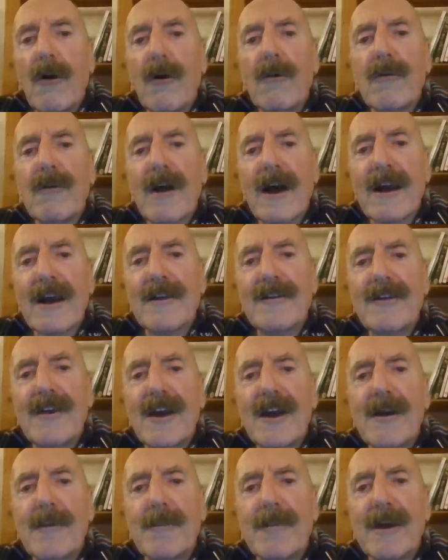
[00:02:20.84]
all I can
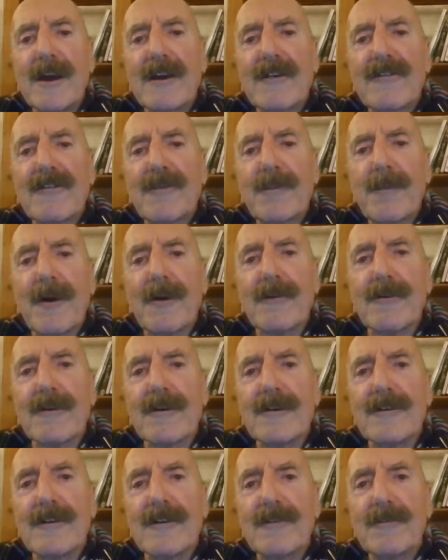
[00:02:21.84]
hear being
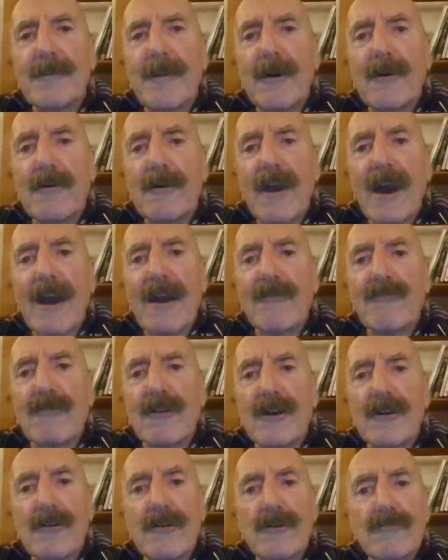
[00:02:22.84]
spoken is
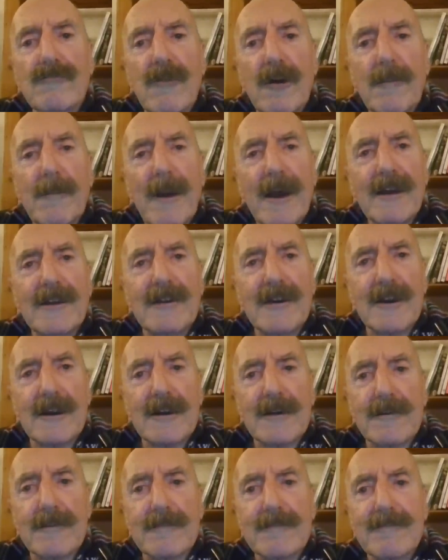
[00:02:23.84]
Bulgarian or
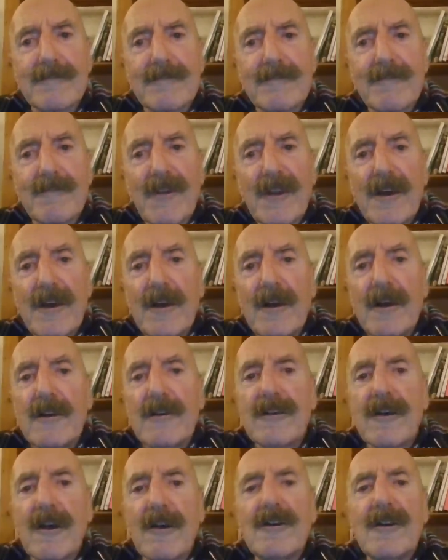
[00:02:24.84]
Romanian.
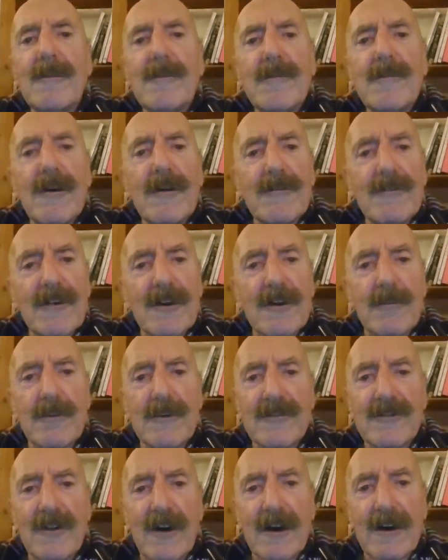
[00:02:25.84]
The only music
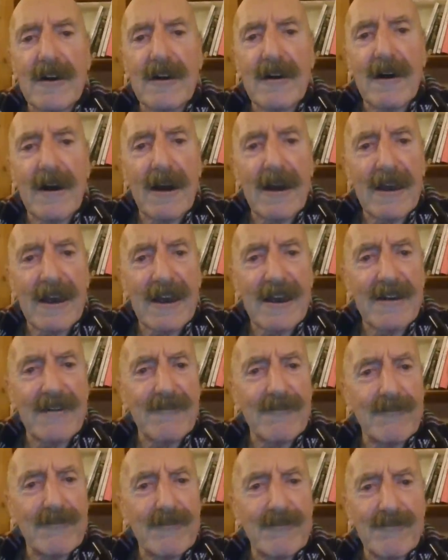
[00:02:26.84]
which I
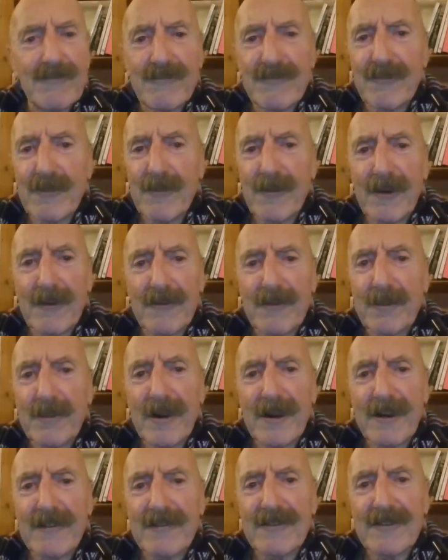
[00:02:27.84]
hear from those
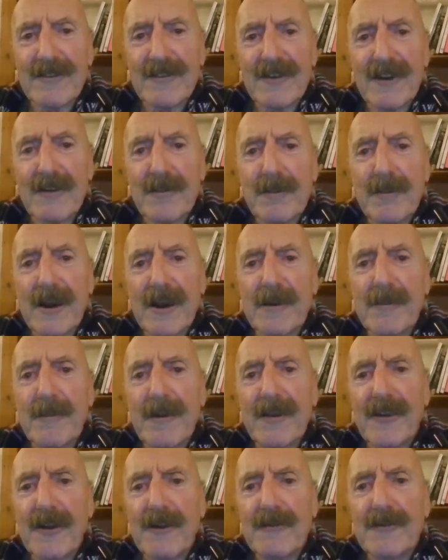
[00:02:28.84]
places is played
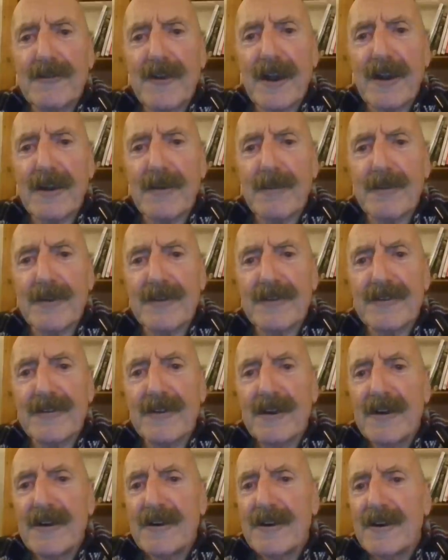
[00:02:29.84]
by those
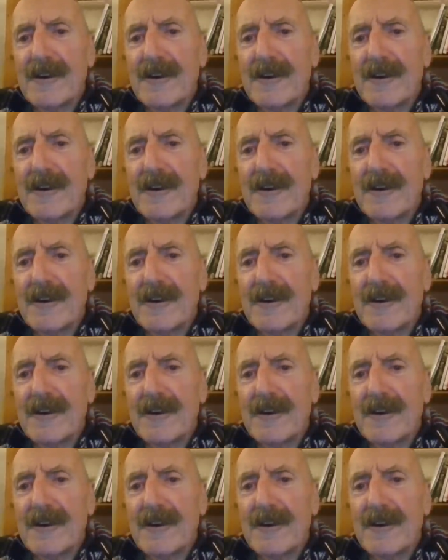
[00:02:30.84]
neighbours,